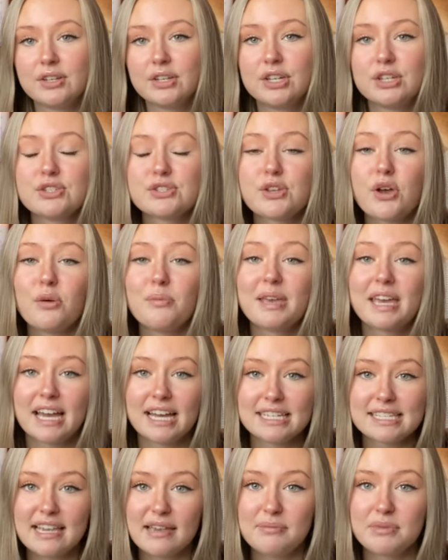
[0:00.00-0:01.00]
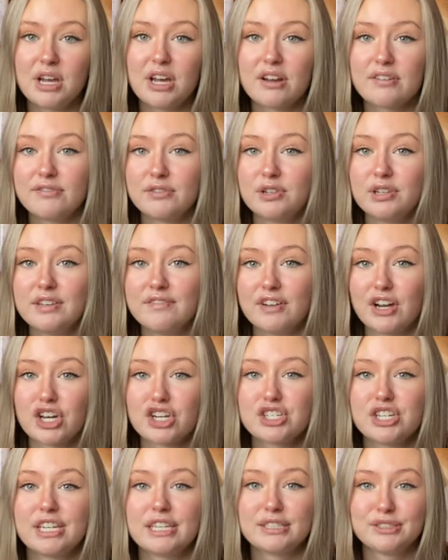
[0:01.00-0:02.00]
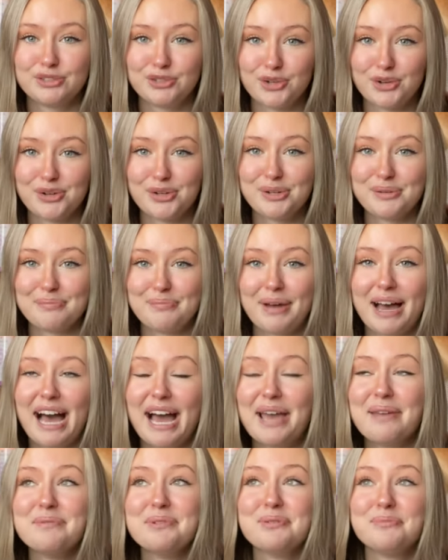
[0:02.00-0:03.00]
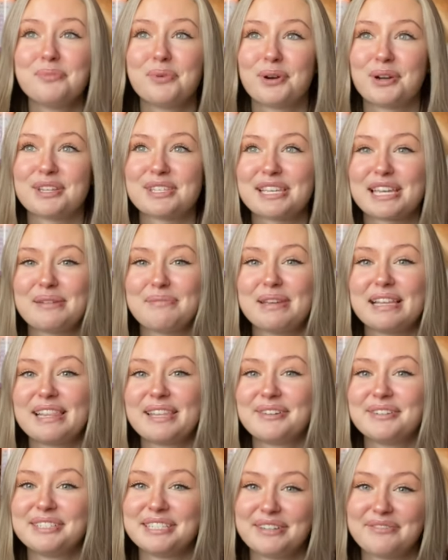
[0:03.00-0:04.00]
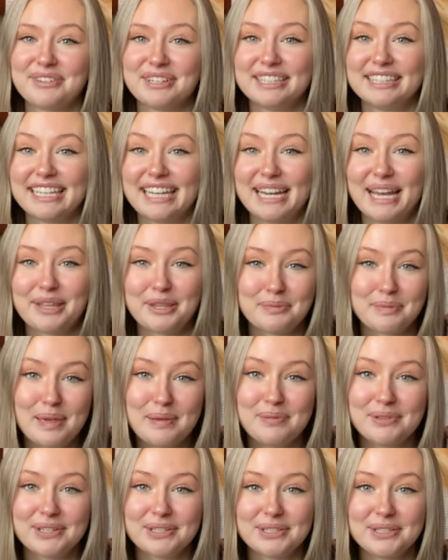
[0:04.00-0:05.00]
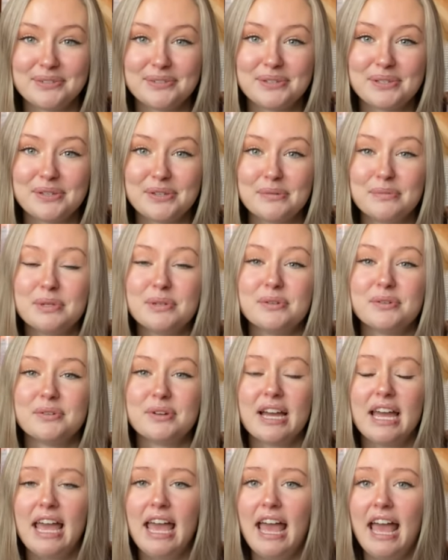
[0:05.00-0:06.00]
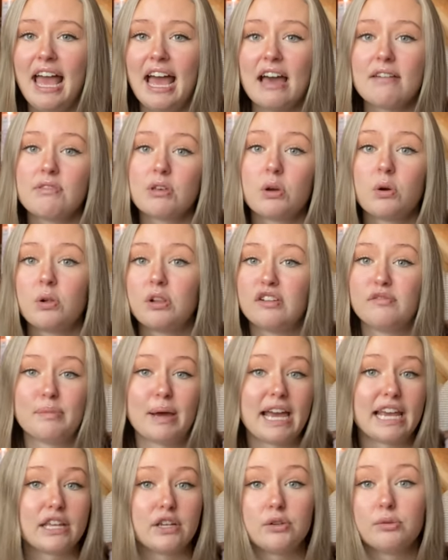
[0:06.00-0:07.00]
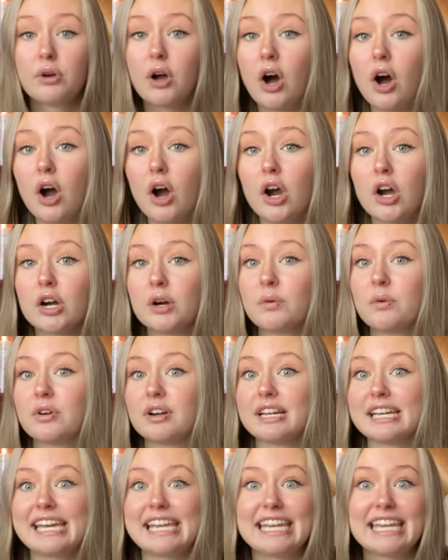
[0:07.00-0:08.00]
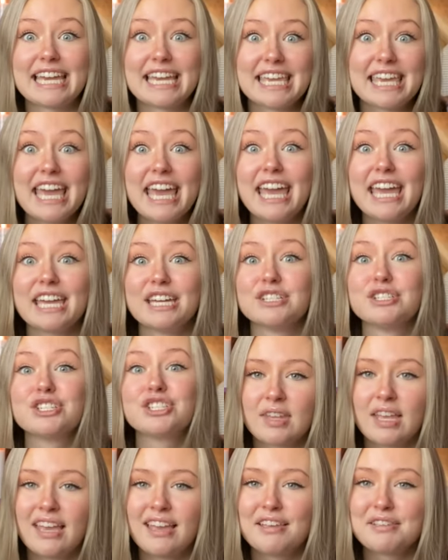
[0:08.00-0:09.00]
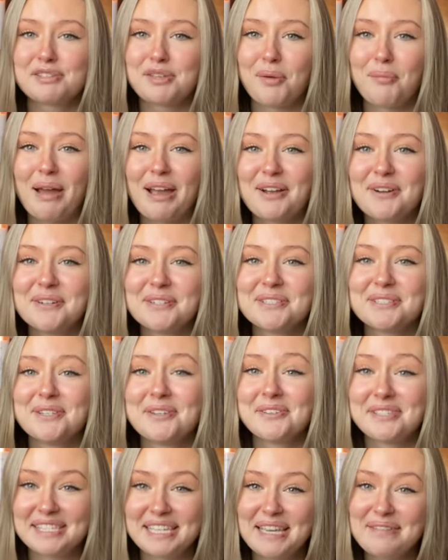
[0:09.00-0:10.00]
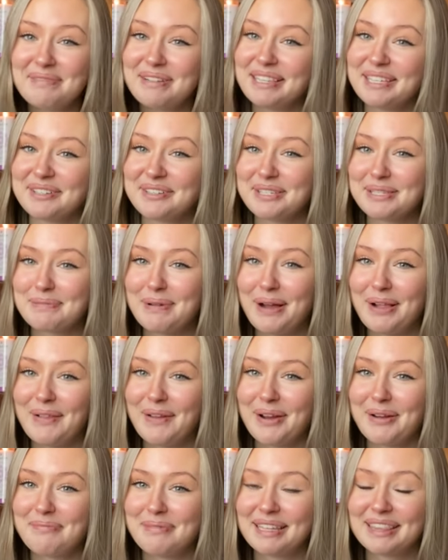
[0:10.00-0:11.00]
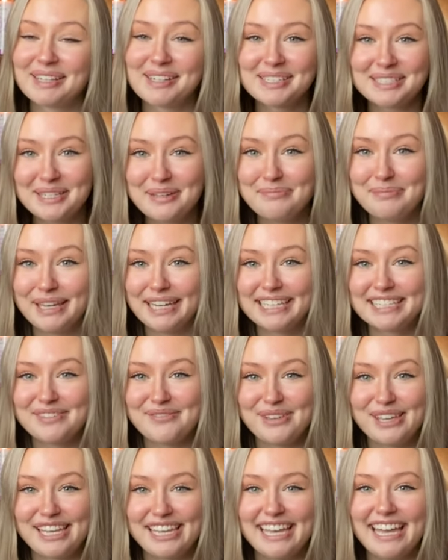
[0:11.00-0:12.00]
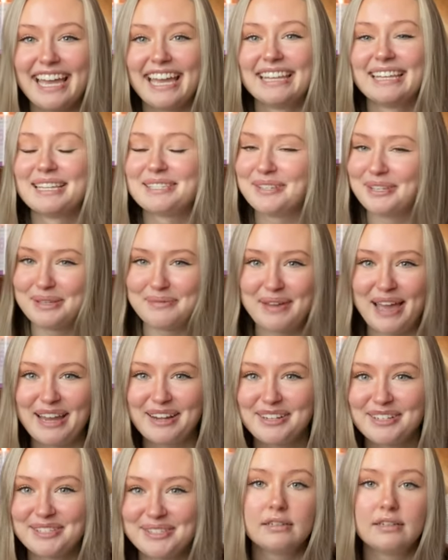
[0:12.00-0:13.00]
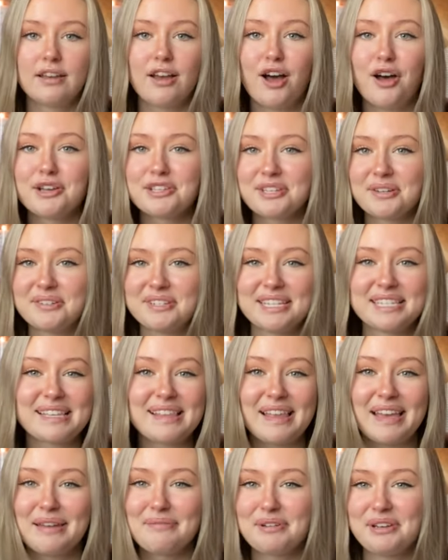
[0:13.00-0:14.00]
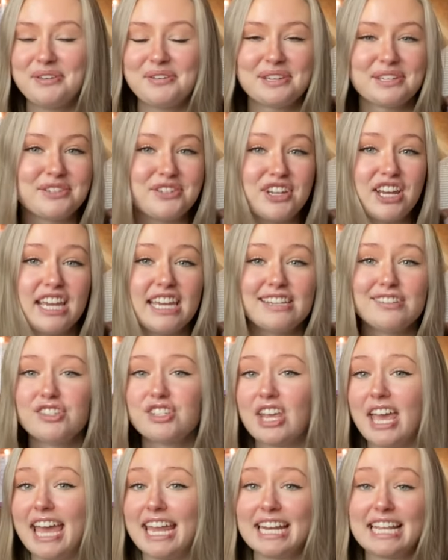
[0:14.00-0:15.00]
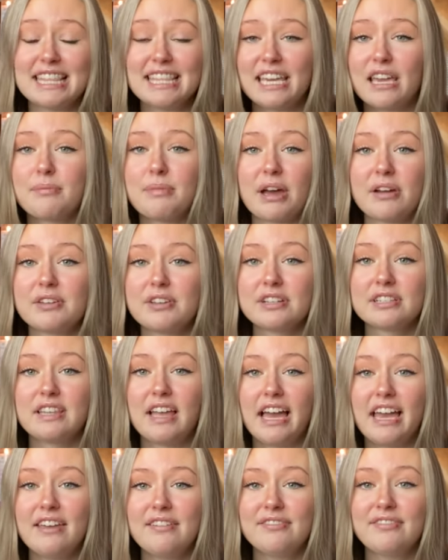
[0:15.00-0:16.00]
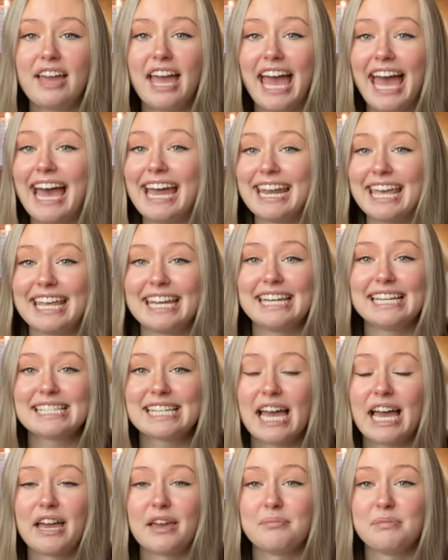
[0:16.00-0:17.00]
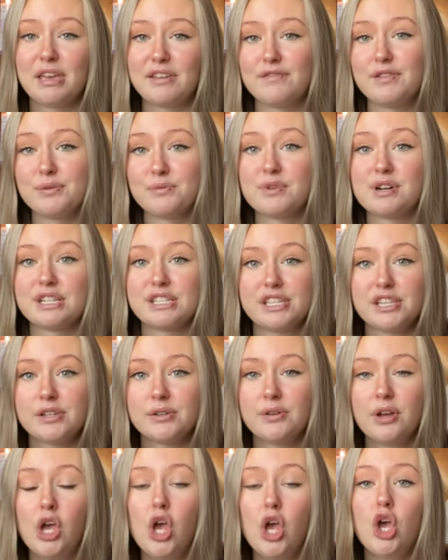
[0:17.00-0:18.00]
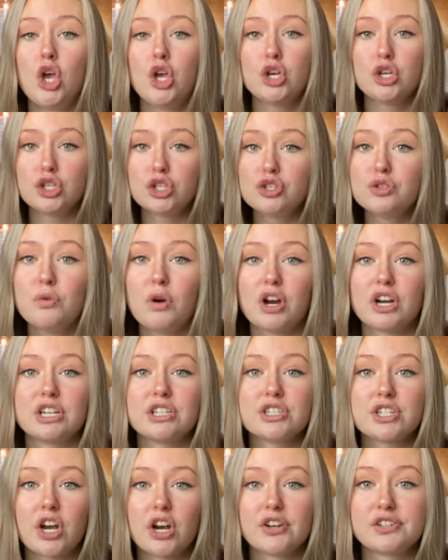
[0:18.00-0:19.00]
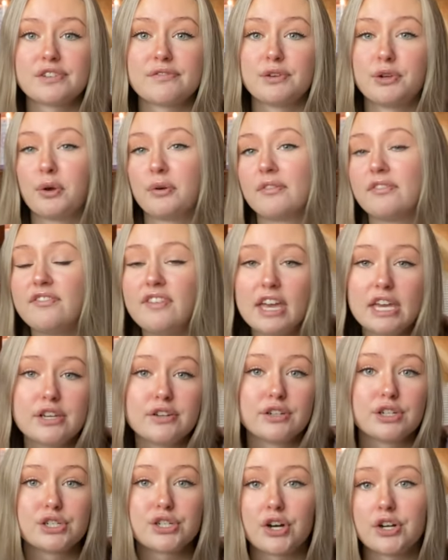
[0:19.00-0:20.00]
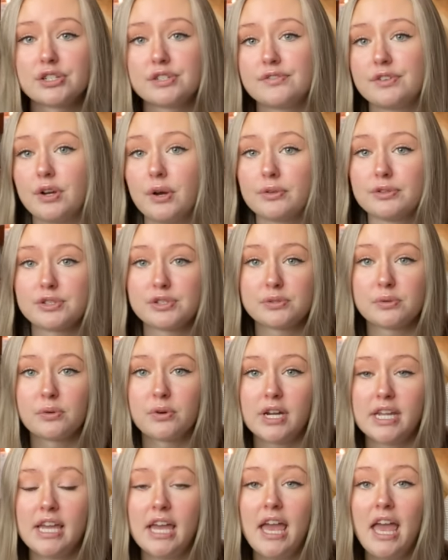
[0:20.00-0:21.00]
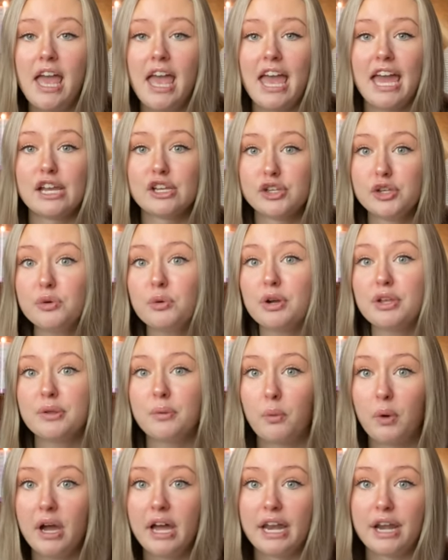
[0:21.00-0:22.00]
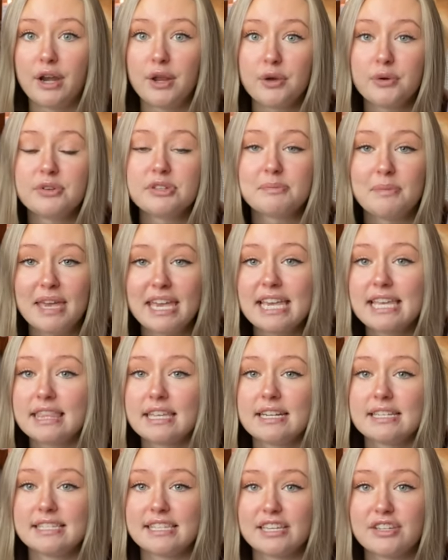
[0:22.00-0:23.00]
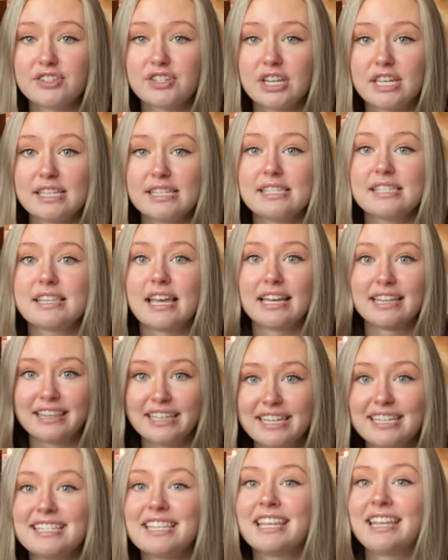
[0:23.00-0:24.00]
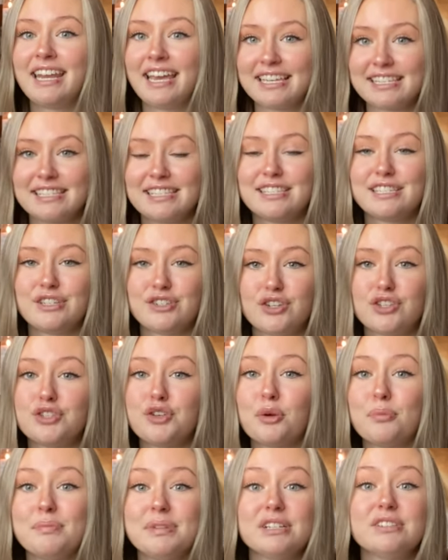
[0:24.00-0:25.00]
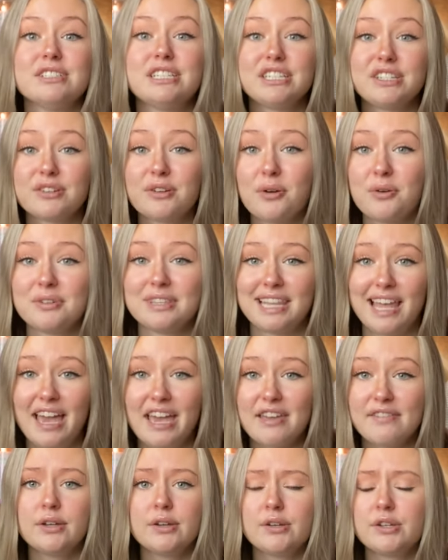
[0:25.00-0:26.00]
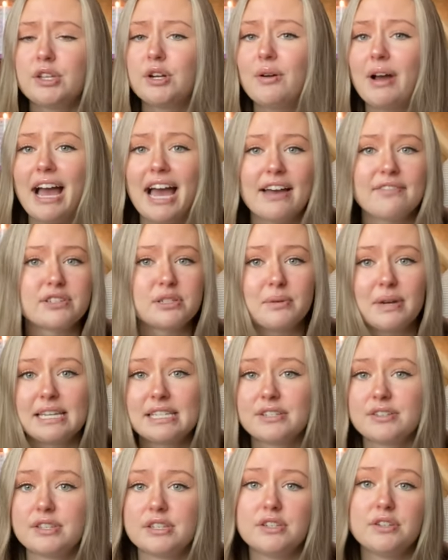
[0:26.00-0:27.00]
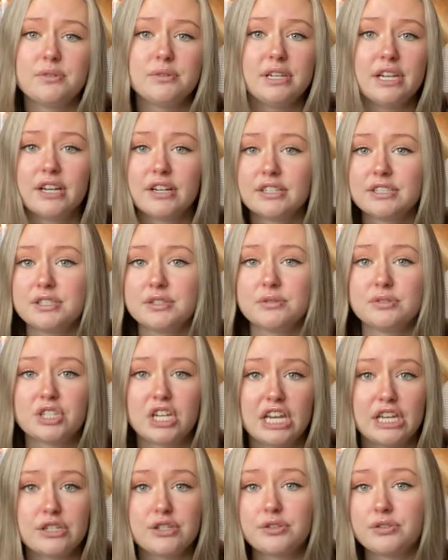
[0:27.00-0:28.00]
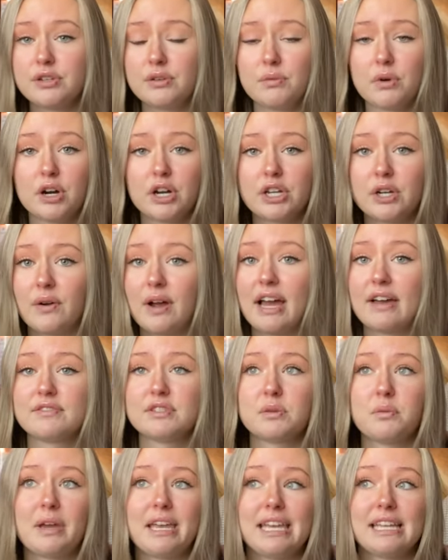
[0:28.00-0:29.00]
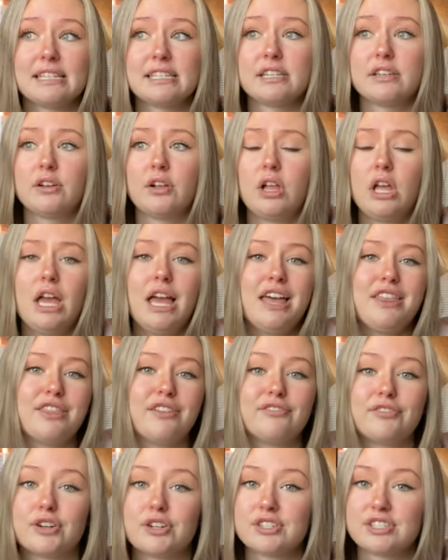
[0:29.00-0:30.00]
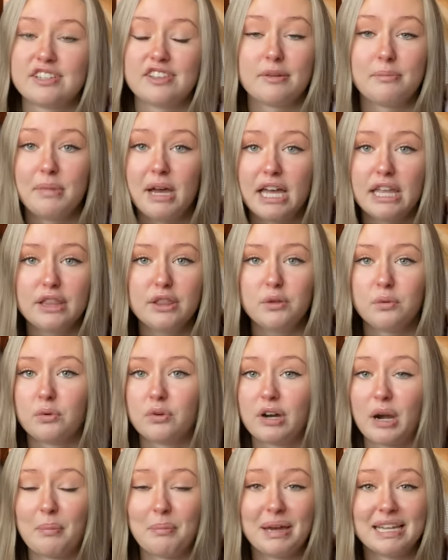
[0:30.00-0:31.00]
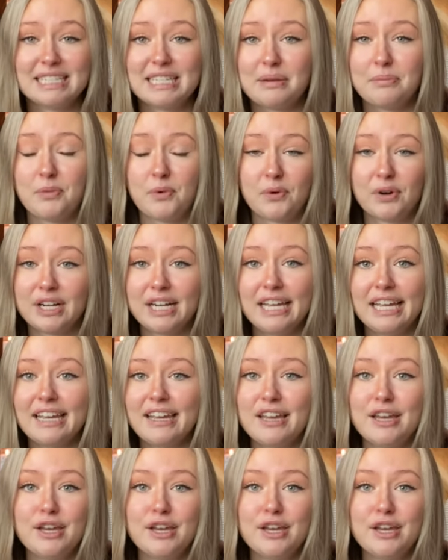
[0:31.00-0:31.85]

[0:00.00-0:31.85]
So because I'm not a fully functioning adult, my mood board is gonna be a little different than other people on YouTube who have the goal of buying a new car or getting engaged. So my goals do seem a little smaller, but they're still big to me, and that's all that matters. Also, disclaimer, you can change anything about your life at any time if you want to. You are in charge of your own fate, you're in charge of your own story, and you are the one who is making the decisions that lead to the next decisions. You're building your own life. You don't have to wait until the new year to change who you are. You don't have to wait until the first of the month or a Monday morning.